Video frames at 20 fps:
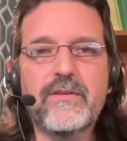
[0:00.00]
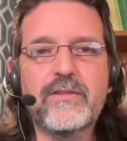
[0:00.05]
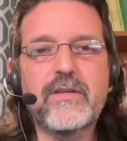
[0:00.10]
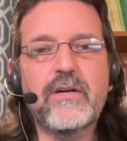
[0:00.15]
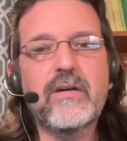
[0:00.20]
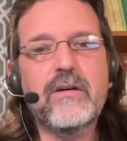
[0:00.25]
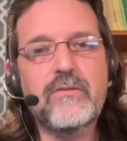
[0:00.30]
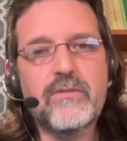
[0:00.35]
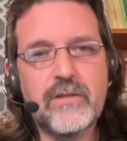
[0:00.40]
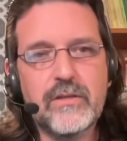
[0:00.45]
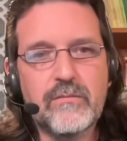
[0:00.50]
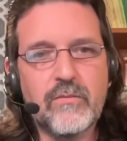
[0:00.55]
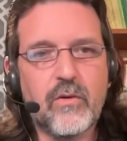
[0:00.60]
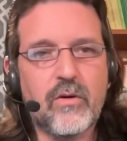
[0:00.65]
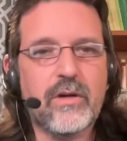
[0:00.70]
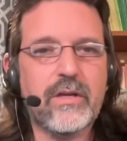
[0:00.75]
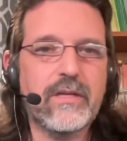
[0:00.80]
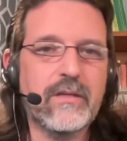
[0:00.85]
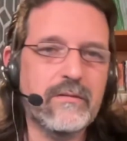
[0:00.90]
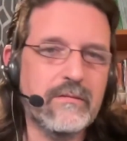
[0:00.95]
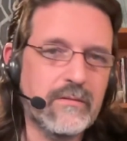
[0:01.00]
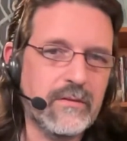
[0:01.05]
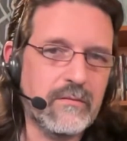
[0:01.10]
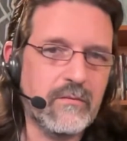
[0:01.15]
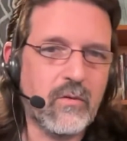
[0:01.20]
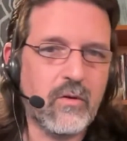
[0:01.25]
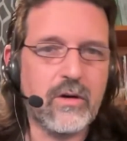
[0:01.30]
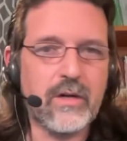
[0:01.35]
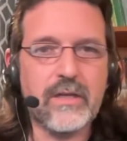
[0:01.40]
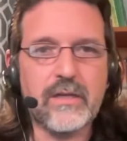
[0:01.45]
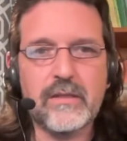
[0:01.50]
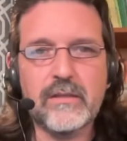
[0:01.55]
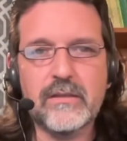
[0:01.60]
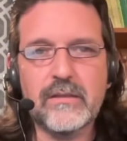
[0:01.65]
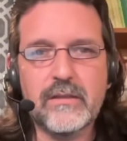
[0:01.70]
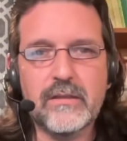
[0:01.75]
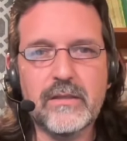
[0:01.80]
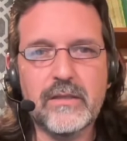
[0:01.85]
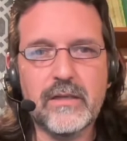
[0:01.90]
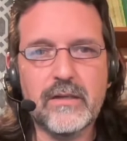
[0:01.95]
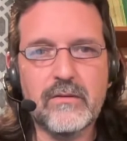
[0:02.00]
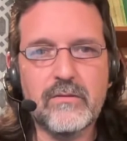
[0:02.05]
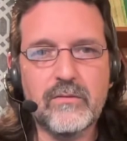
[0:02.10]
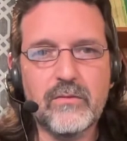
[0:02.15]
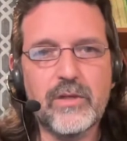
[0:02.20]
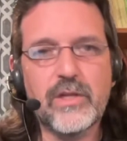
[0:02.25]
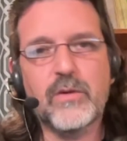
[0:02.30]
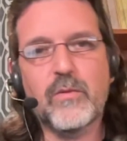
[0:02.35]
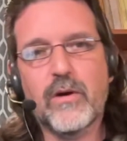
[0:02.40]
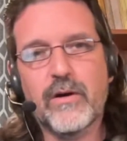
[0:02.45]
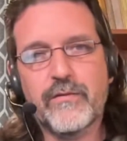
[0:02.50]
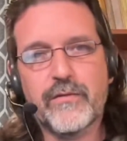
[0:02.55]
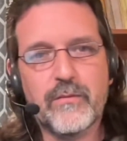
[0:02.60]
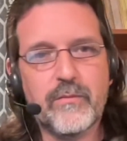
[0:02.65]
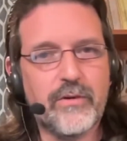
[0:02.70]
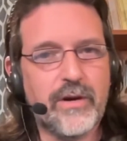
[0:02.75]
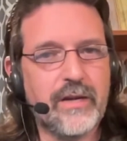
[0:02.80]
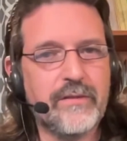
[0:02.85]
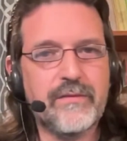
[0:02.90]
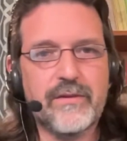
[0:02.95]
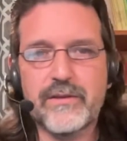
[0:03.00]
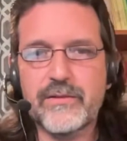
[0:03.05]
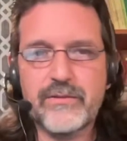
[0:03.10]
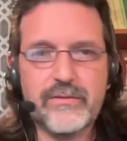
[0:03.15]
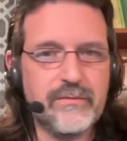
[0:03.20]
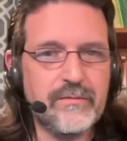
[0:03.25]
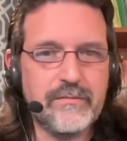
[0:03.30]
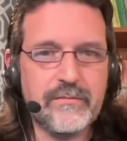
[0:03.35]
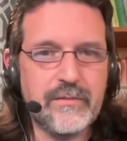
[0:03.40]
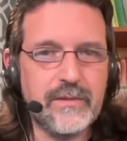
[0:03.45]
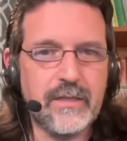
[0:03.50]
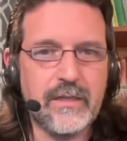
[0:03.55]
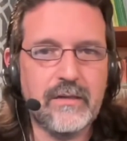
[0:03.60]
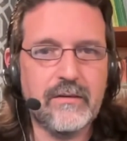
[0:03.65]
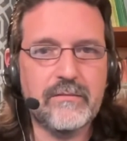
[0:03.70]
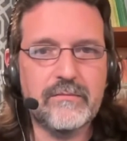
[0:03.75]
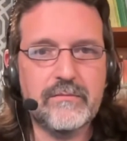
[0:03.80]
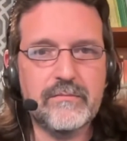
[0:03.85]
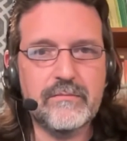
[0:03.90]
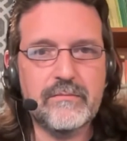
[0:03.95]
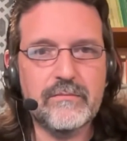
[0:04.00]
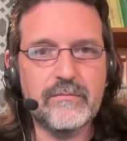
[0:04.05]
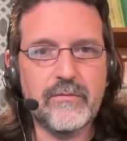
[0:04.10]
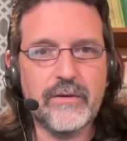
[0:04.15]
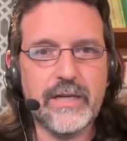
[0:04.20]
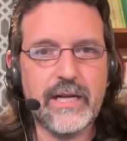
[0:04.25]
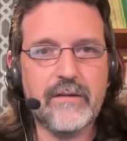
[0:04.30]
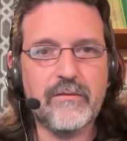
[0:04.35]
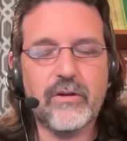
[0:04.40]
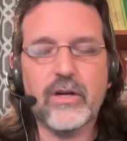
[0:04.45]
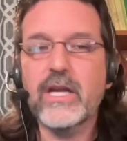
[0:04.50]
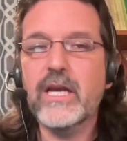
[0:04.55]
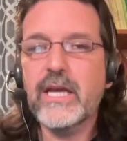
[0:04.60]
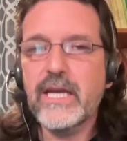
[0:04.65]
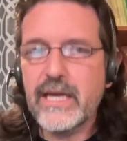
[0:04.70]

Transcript: oh, good morning, what do you want for breakfast, whatever.